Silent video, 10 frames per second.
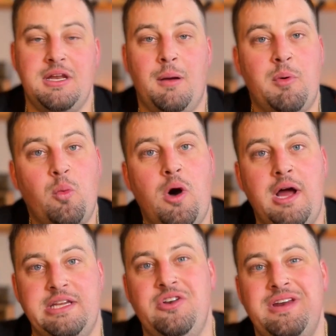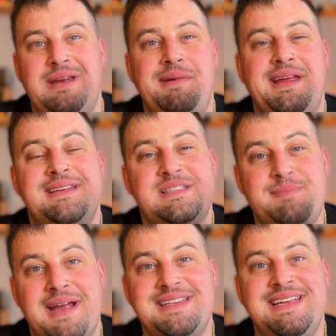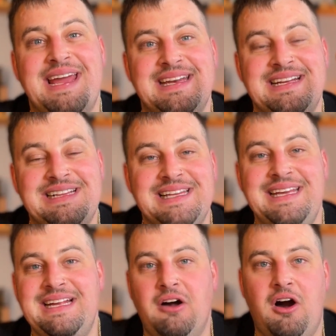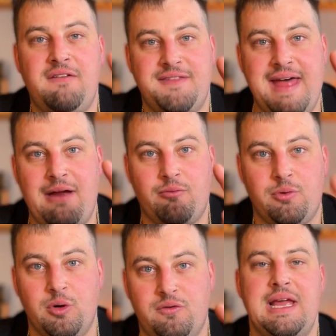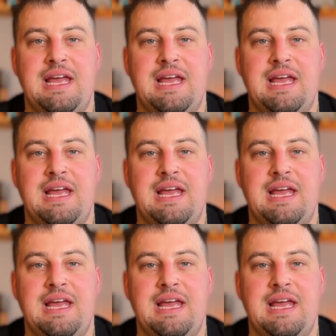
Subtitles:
Number 1, you need to be inspecting and cleaning off that roof.